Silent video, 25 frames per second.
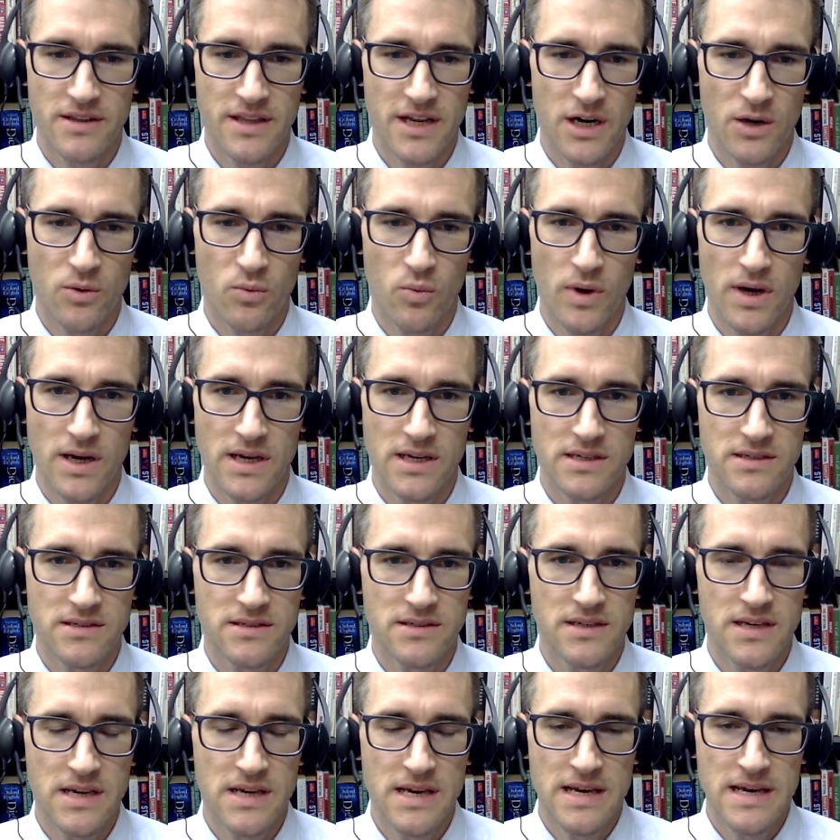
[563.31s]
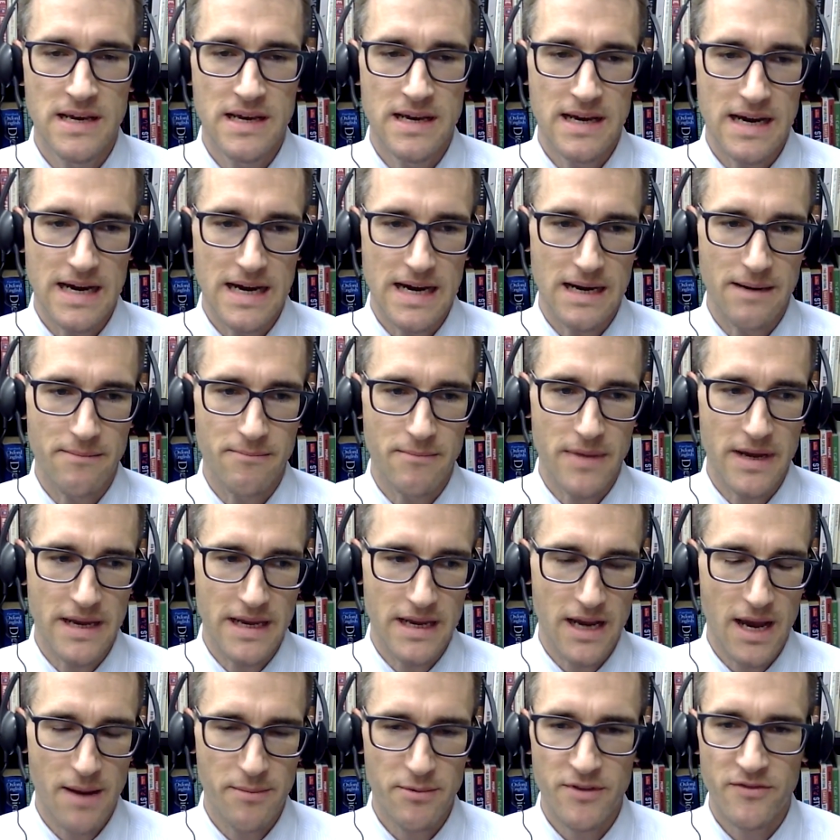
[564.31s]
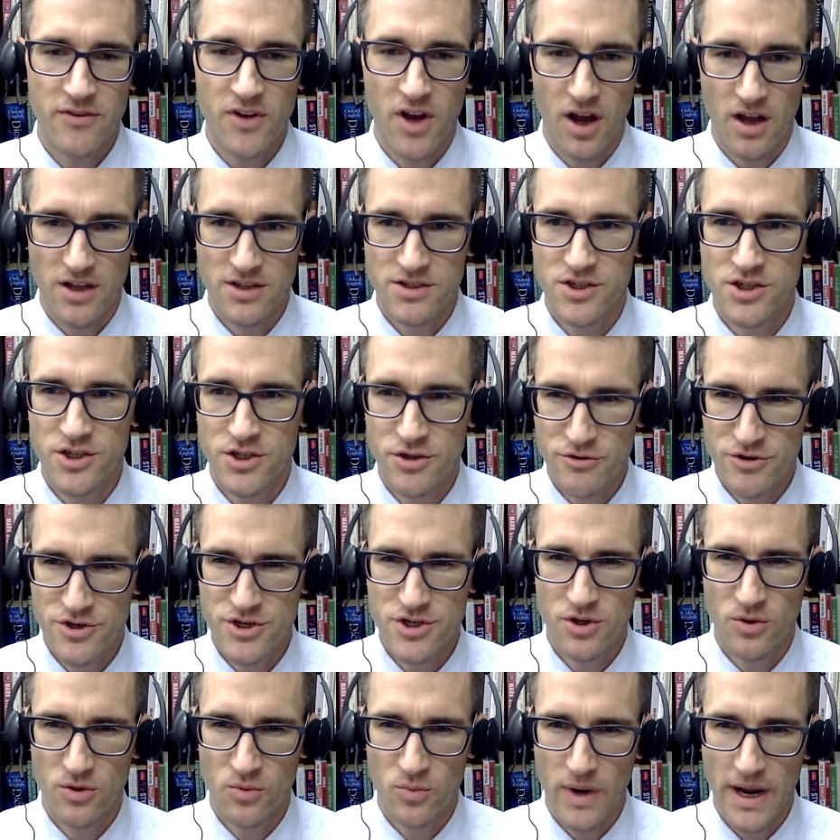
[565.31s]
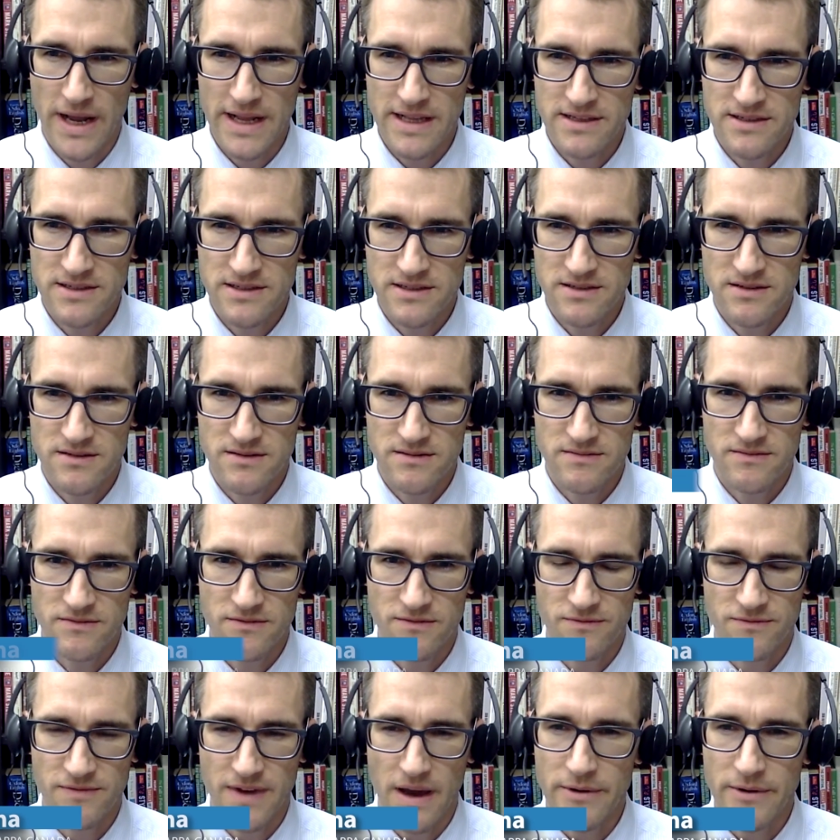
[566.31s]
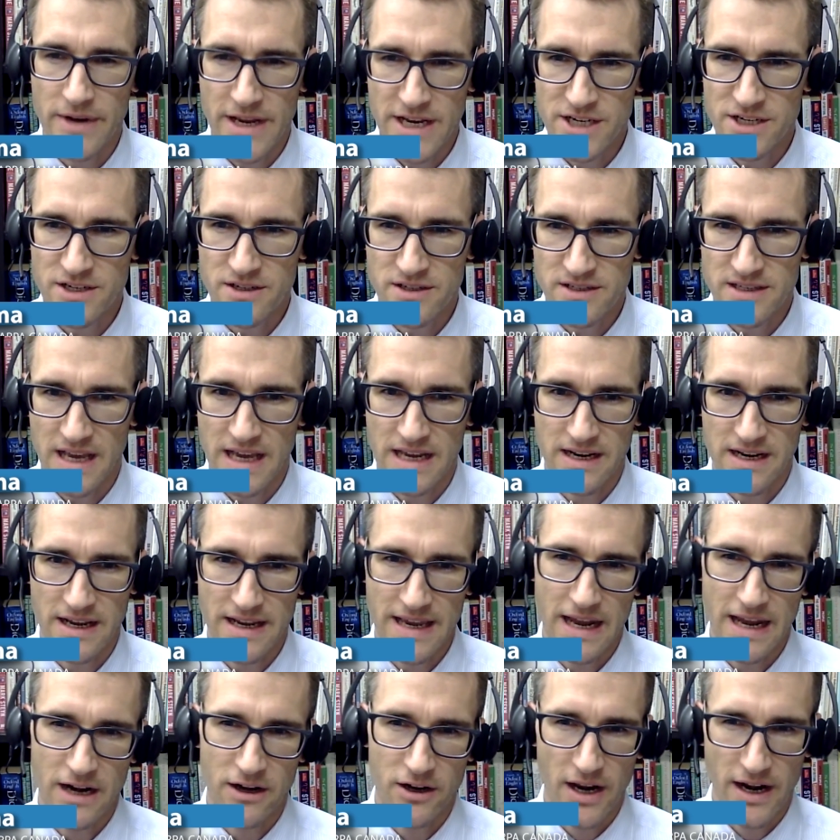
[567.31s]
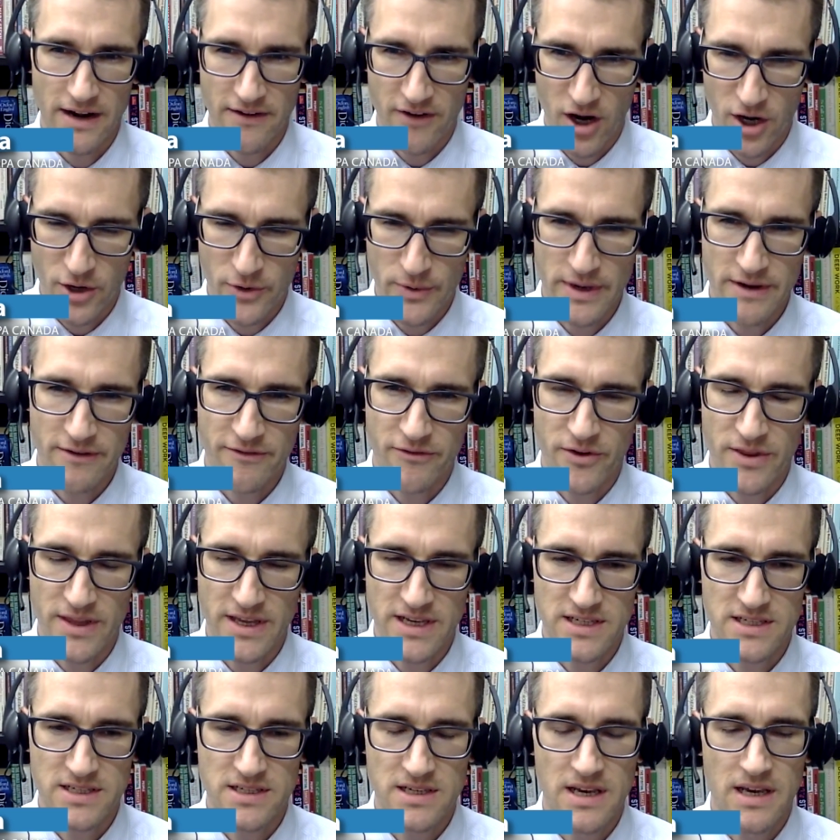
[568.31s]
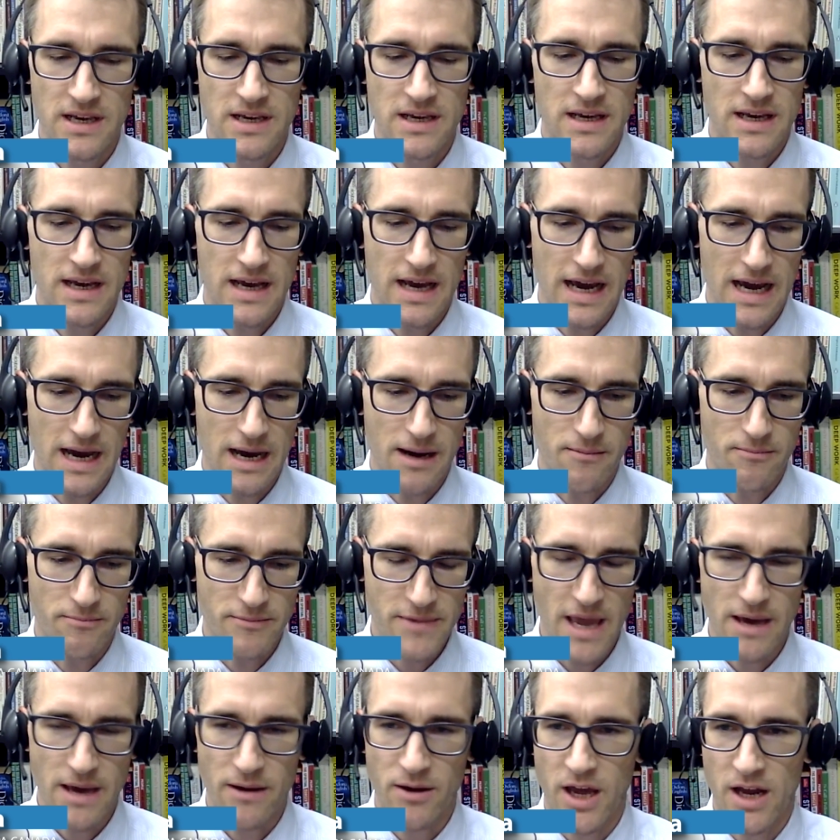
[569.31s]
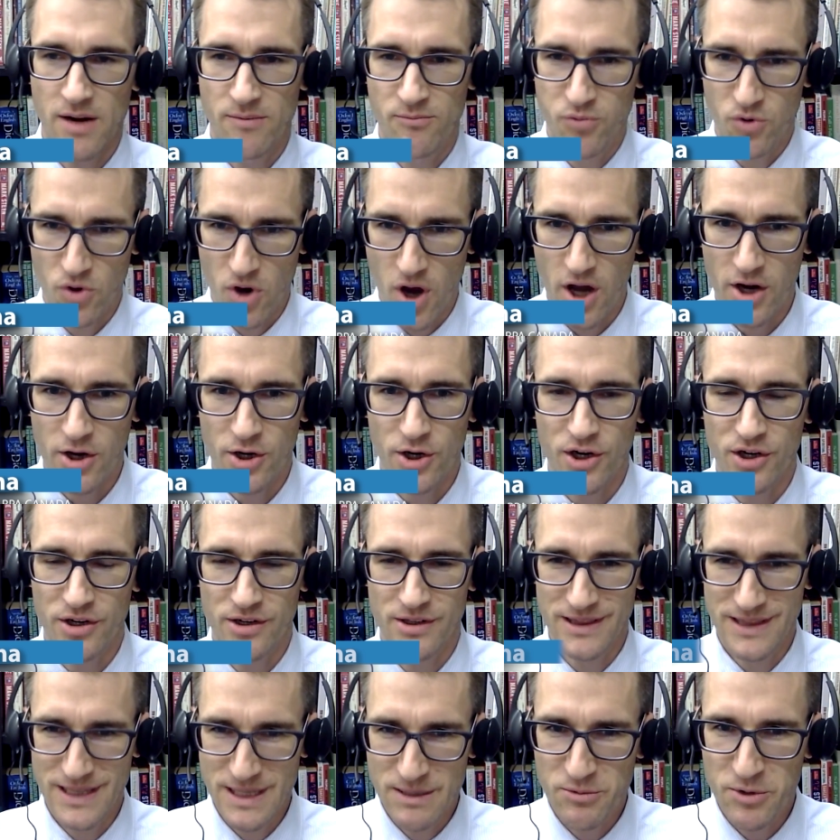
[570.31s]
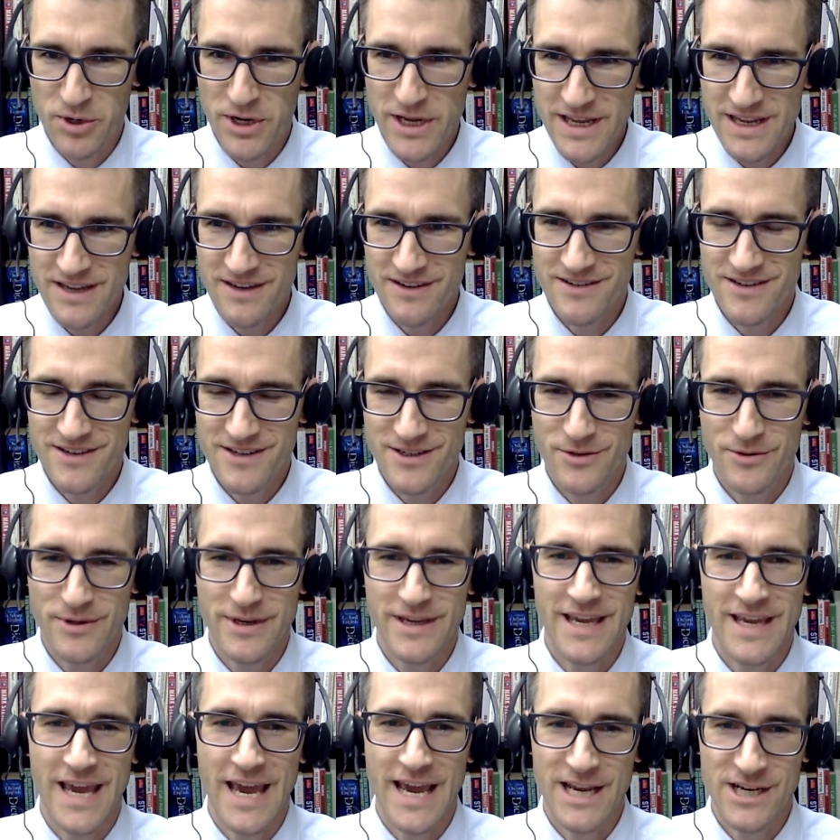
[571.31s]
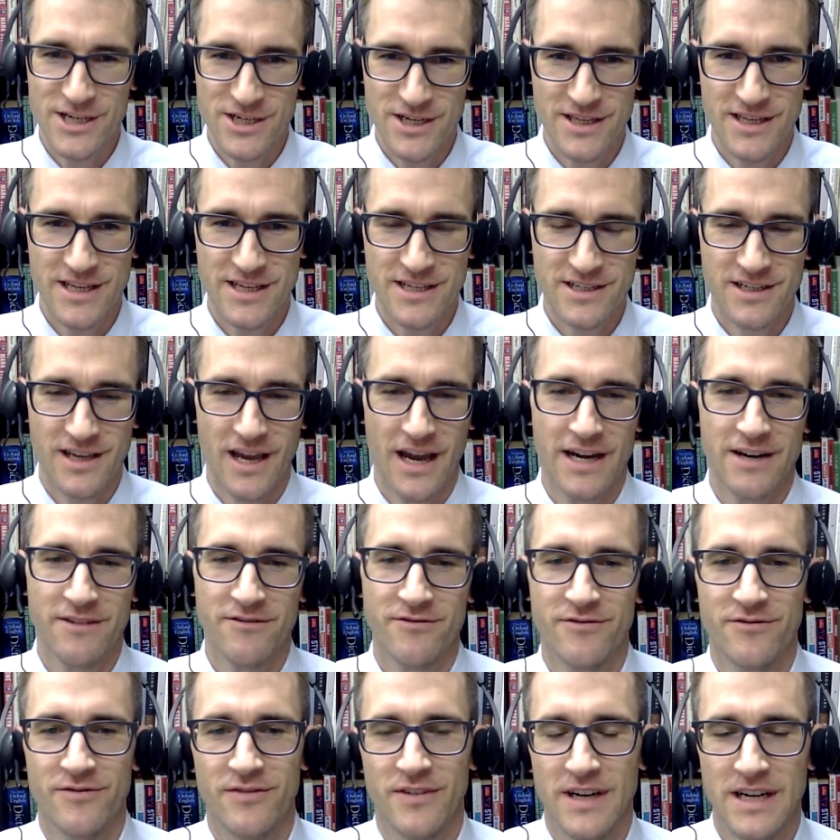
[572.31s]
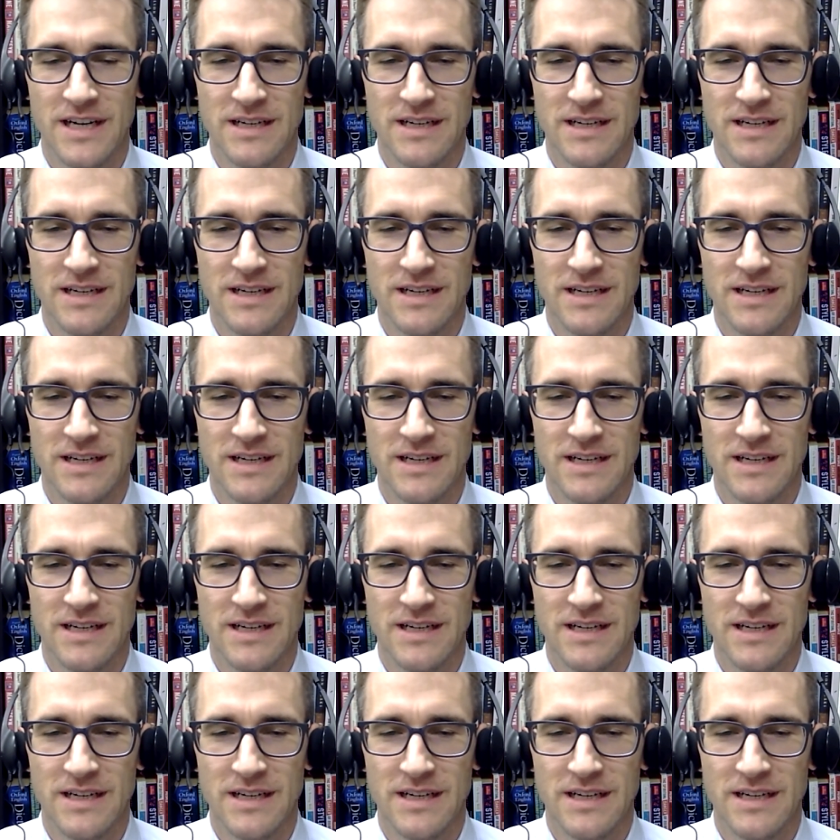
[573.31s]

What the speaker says: There was a couple of constitutional rights foundations that, again, are kind of arguing for this, kind of broader liberty to engage in this kind of